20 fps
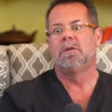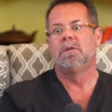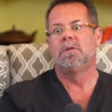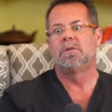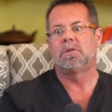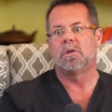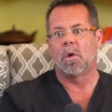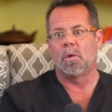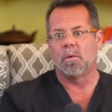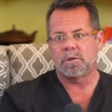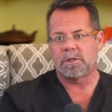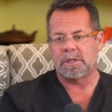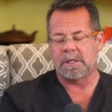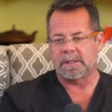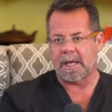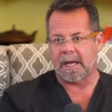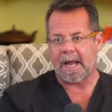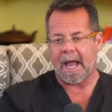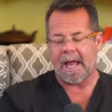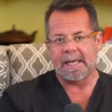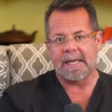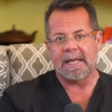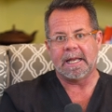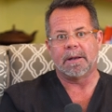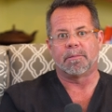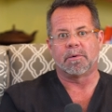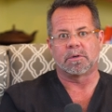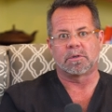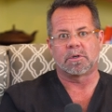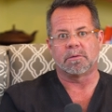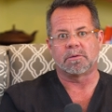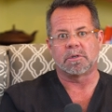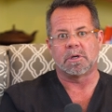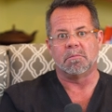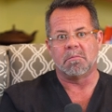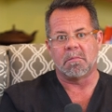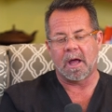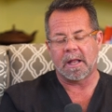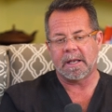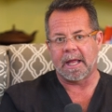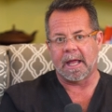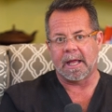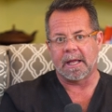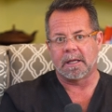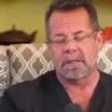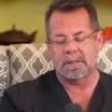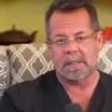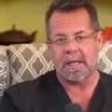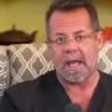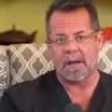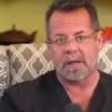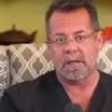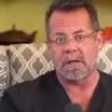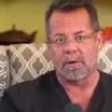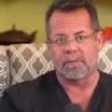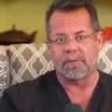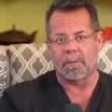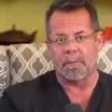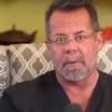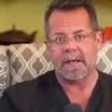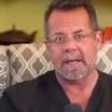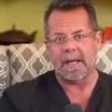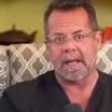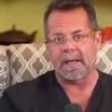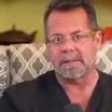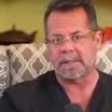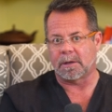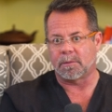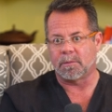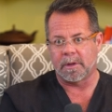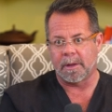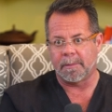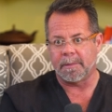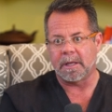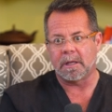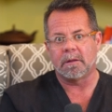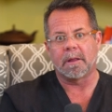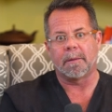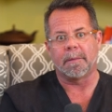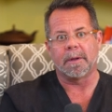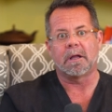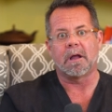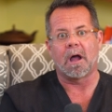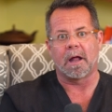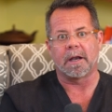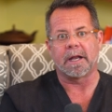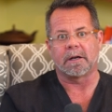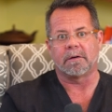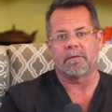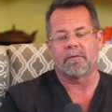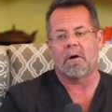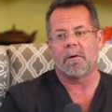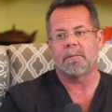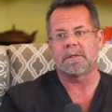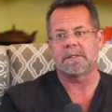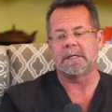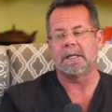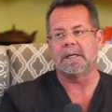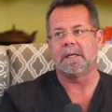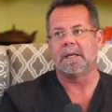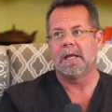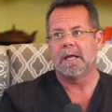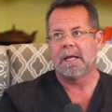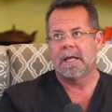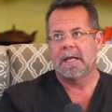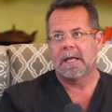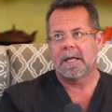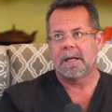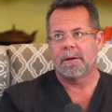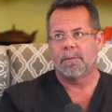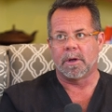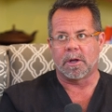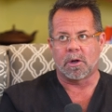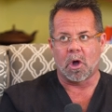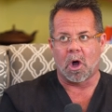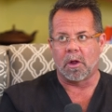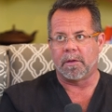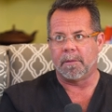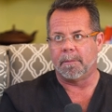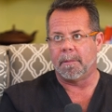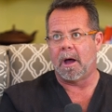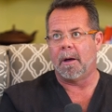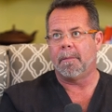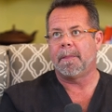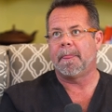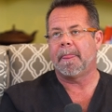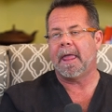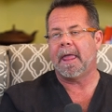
So she's like, I need a prescription Monday. So, you know, for Monday, I was like, well, let me, let me contact a pharmacy. And we called them up.